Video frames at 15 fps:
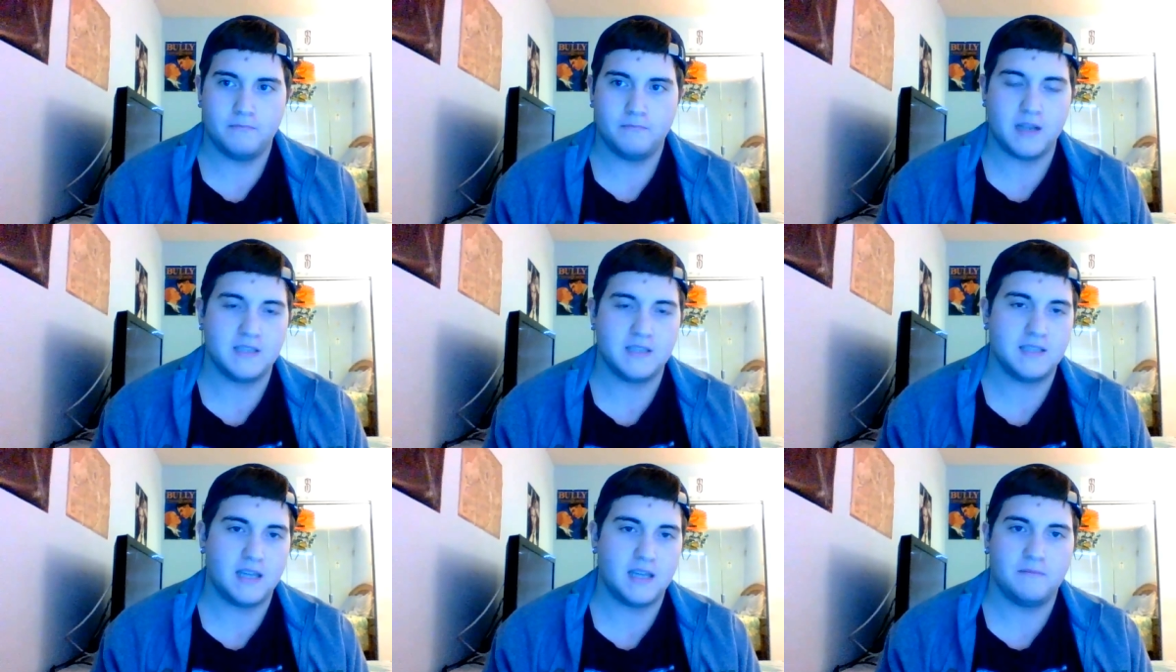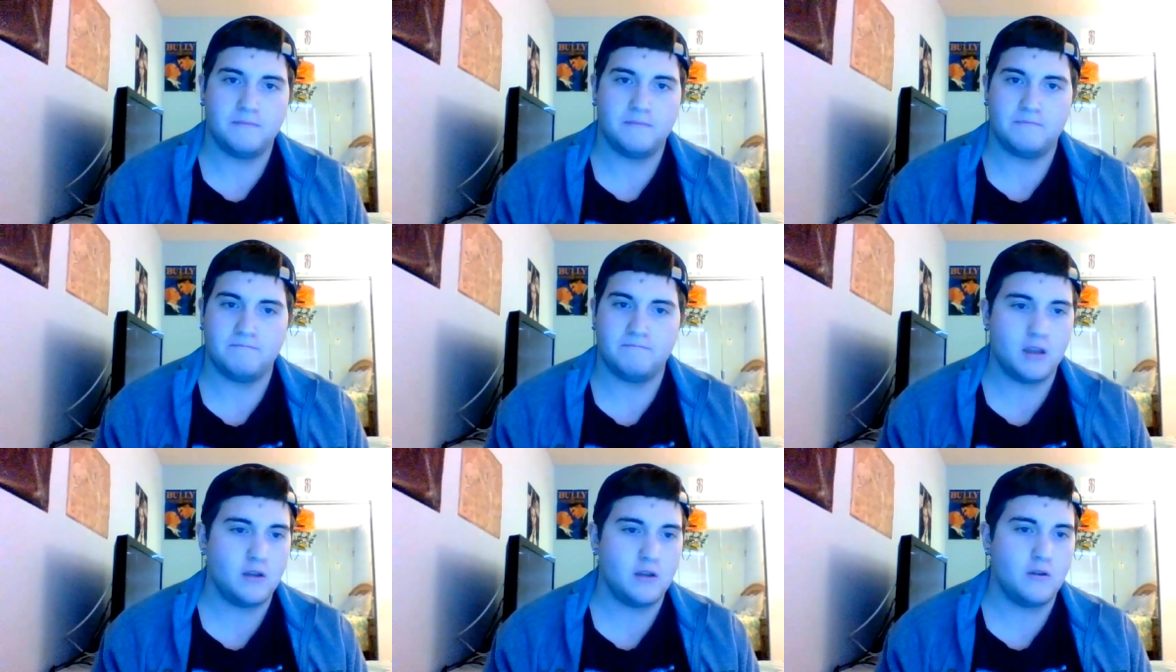But I say
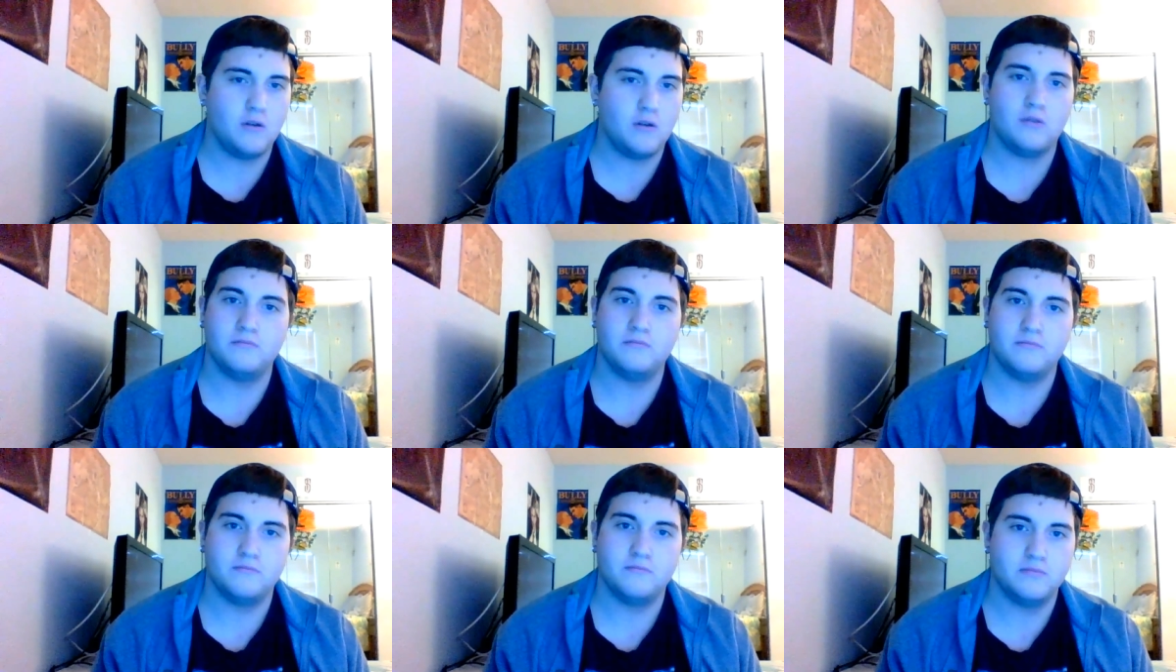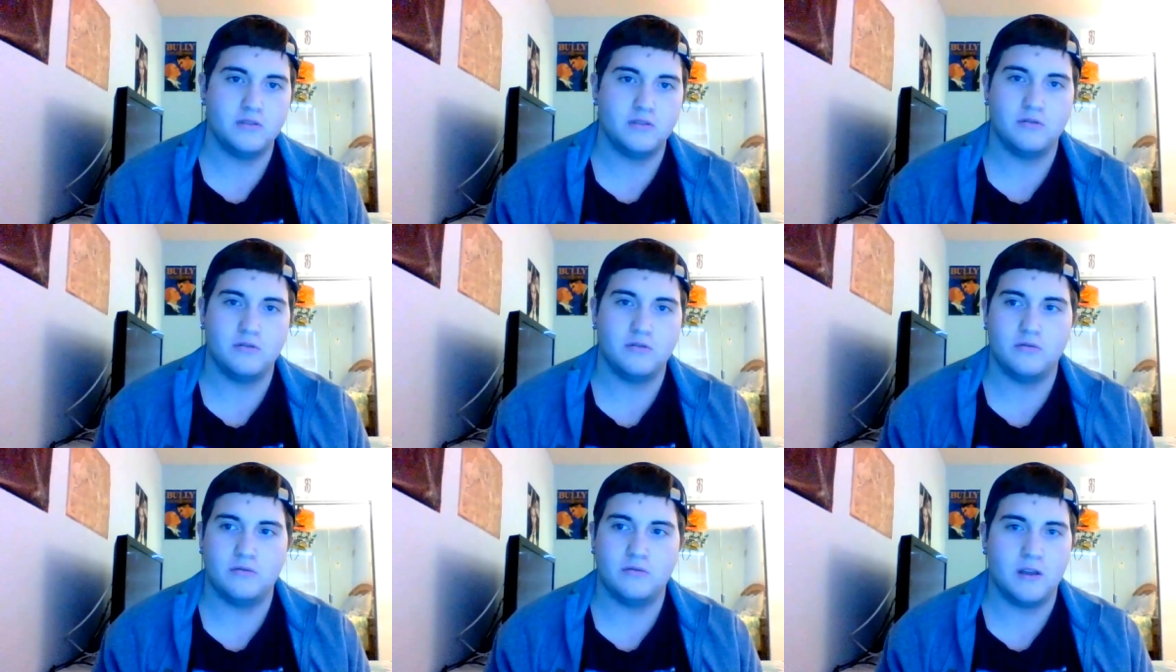Thank you
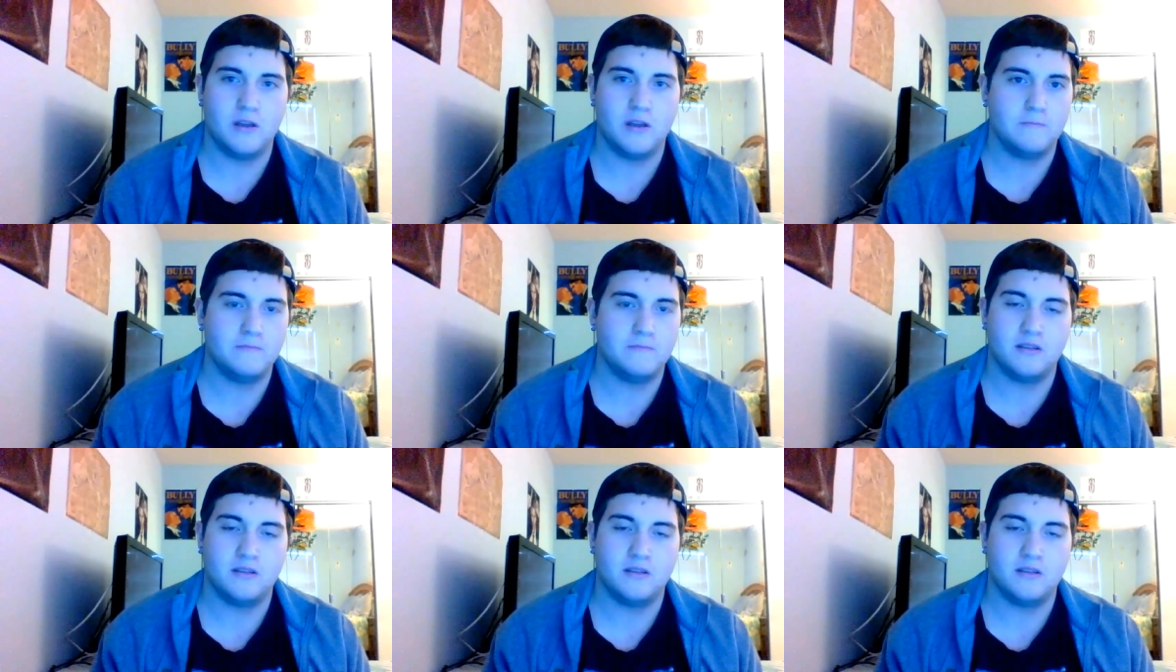to him.